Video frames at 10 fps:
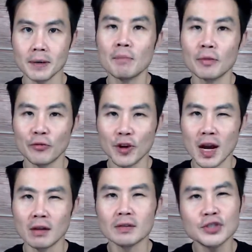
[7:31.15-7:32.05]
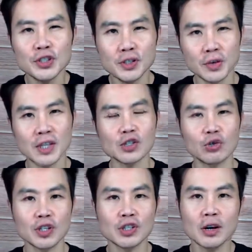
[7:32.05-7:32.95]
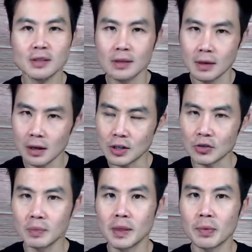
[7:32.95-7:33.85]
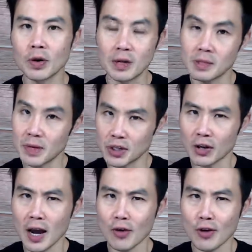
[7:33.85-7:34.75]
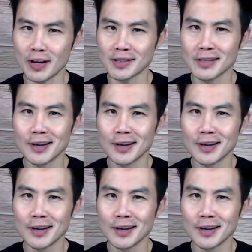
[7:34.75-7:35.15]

But for now, just know that screenshots extremely important, especially on iOS,